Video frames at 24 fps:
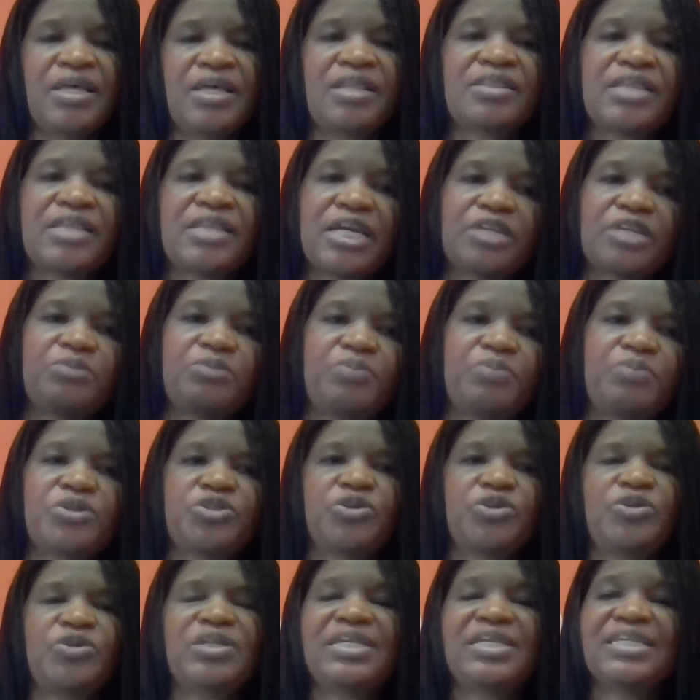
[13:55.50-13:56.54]
that
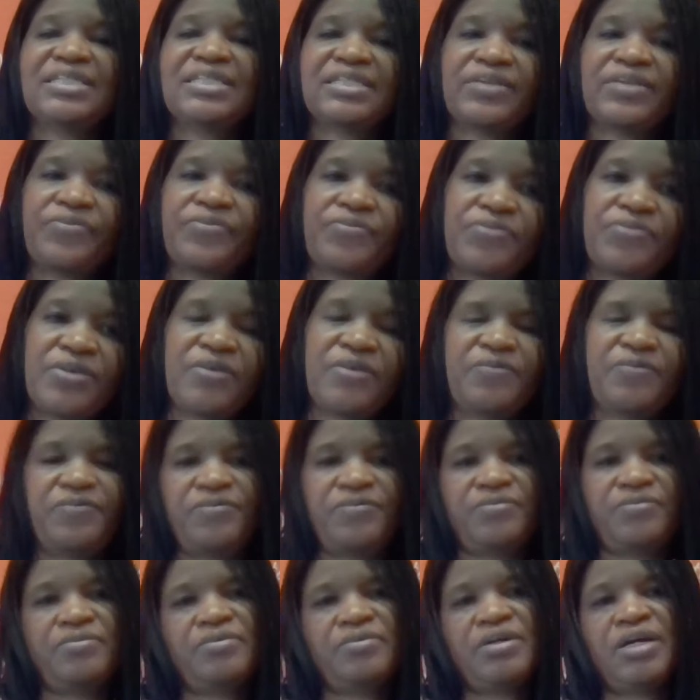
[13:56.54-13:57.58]
person is a thief.
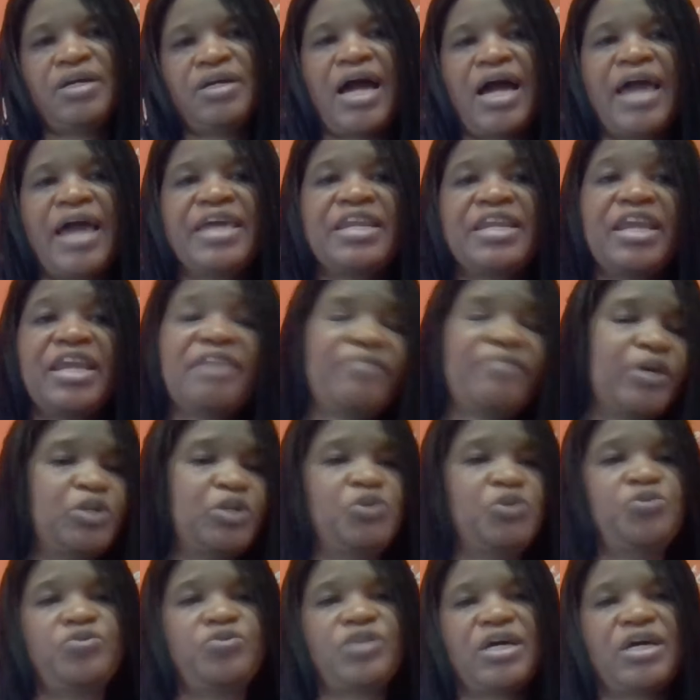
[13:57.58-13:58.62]
I never
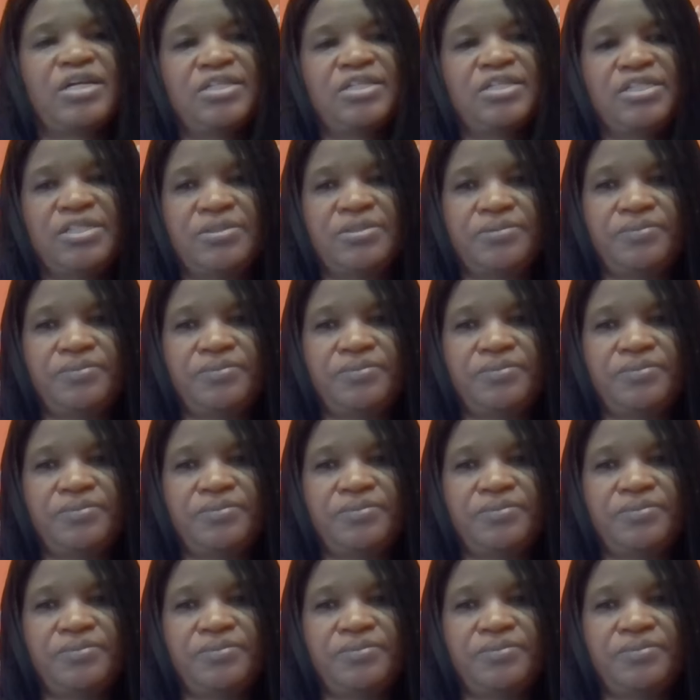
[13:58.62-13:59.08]
do that.